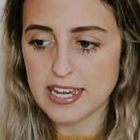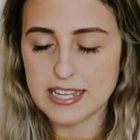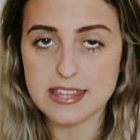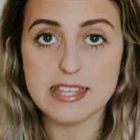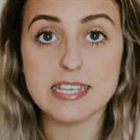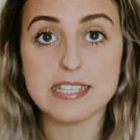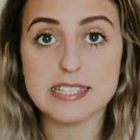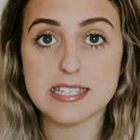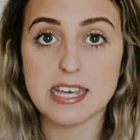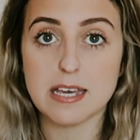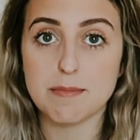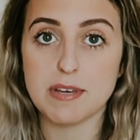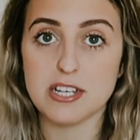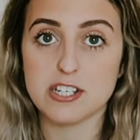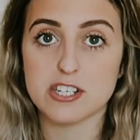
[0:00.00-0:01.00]
in this
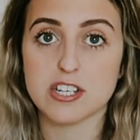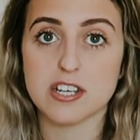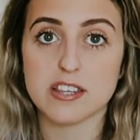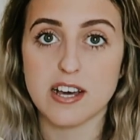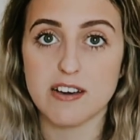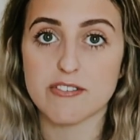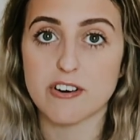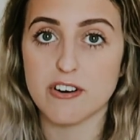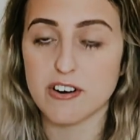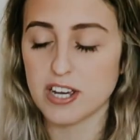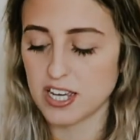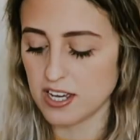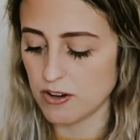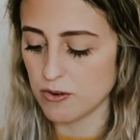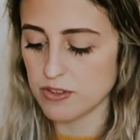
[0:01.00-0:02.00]
image that I've got
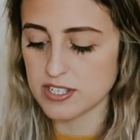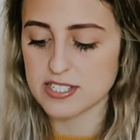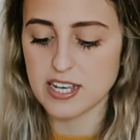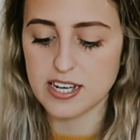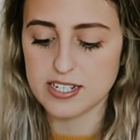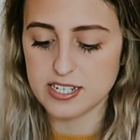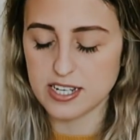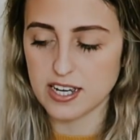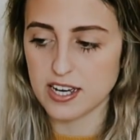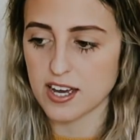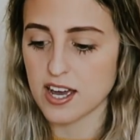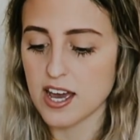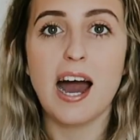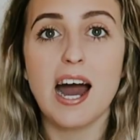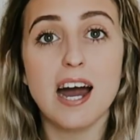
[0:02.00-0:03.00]
here or this
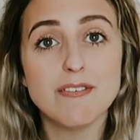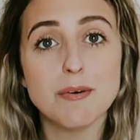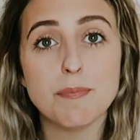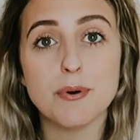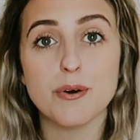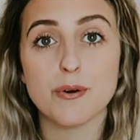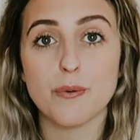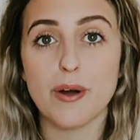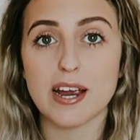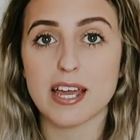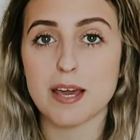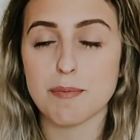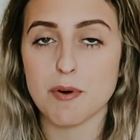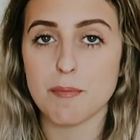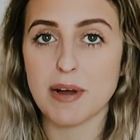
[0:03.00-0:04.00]
idea. I have a book where I
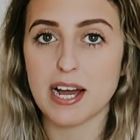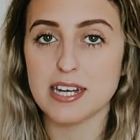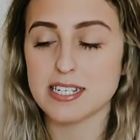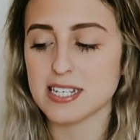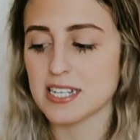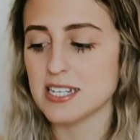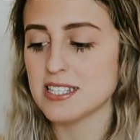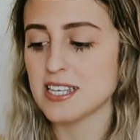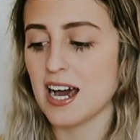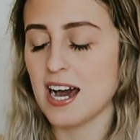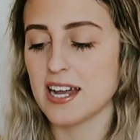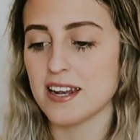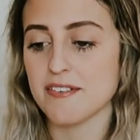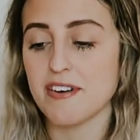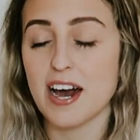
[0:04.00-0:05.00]
keep all my ideas
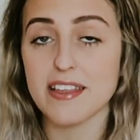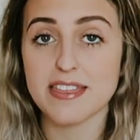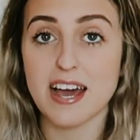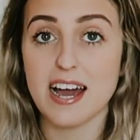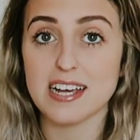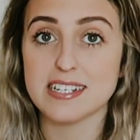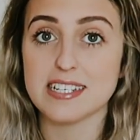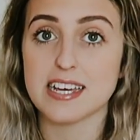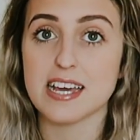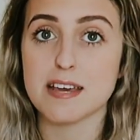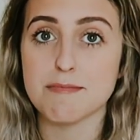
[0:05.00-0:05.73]
and I've had that idea